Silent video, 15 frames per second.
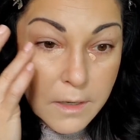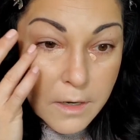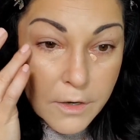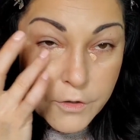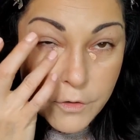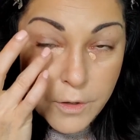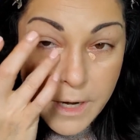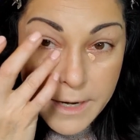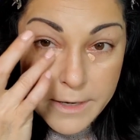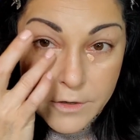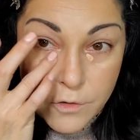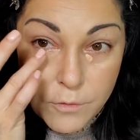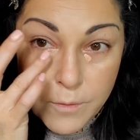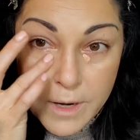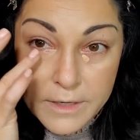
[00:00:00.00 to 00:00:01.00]
under eye
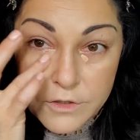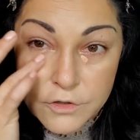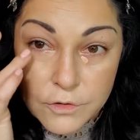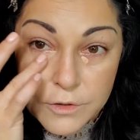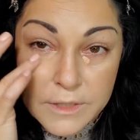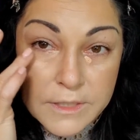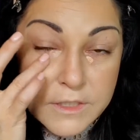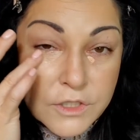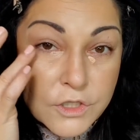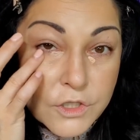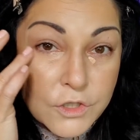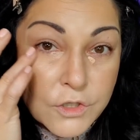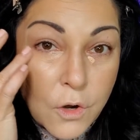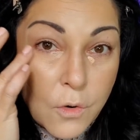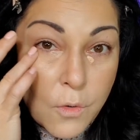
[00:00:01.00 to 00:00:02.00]
corrector is
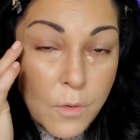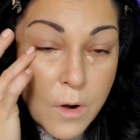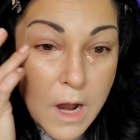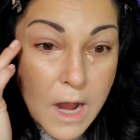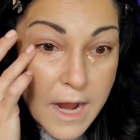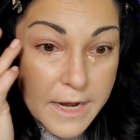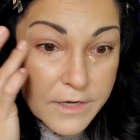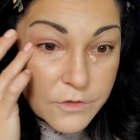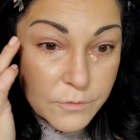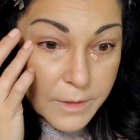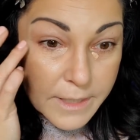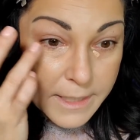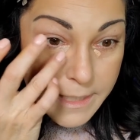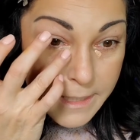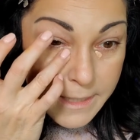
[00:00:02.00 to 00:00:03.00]
so
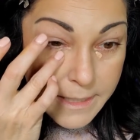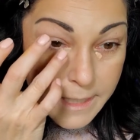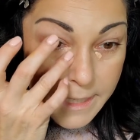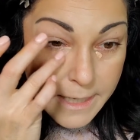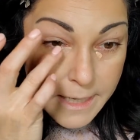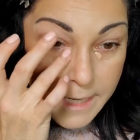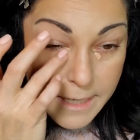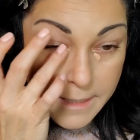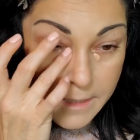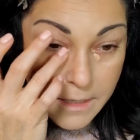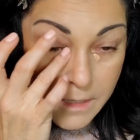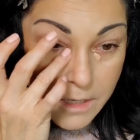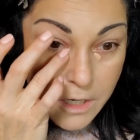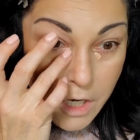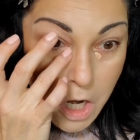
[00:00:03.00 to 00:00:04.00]
hydrating and
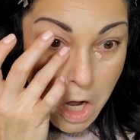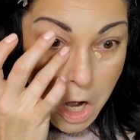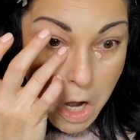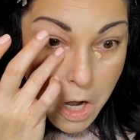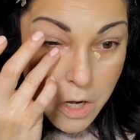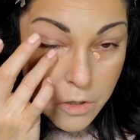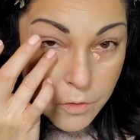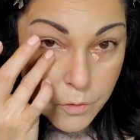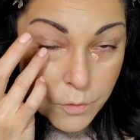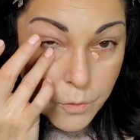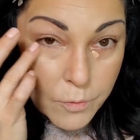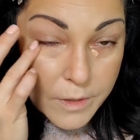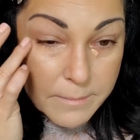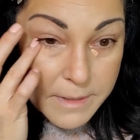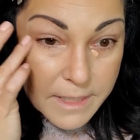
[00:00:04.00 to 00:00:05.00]

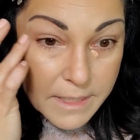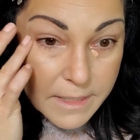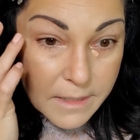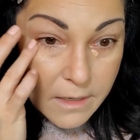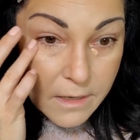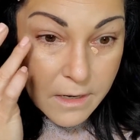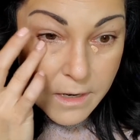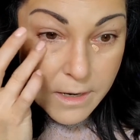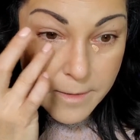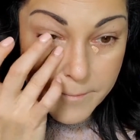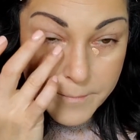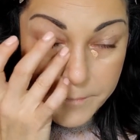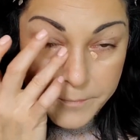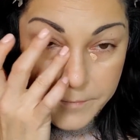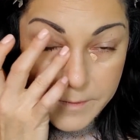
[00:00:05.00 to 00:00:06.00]
creamy,
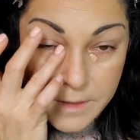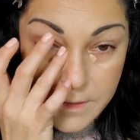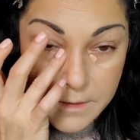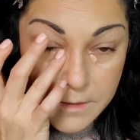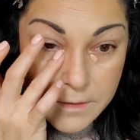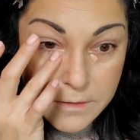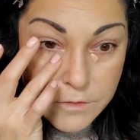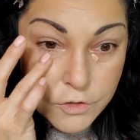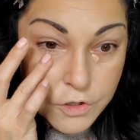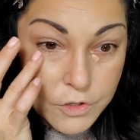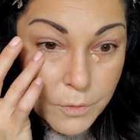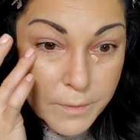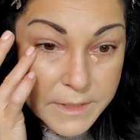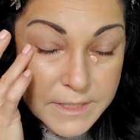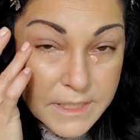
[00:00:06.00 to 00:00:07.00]

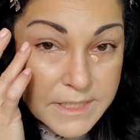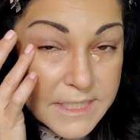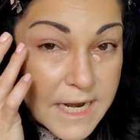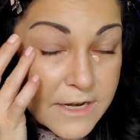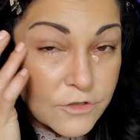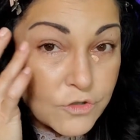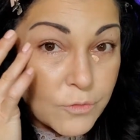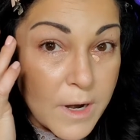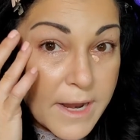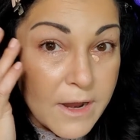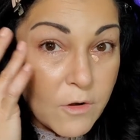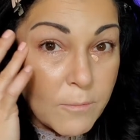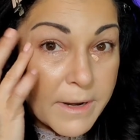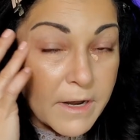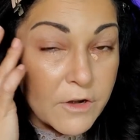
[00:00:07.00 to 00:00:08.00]
so it does not dry
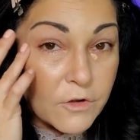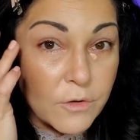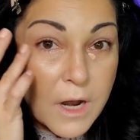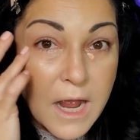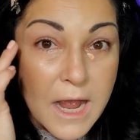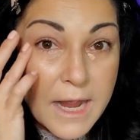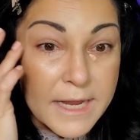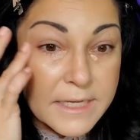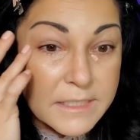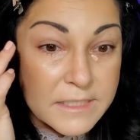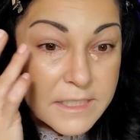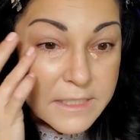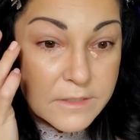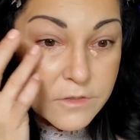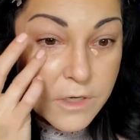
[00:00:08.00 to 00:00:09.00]
out my under
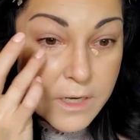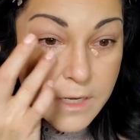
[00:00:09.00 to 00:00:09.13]
eyes. It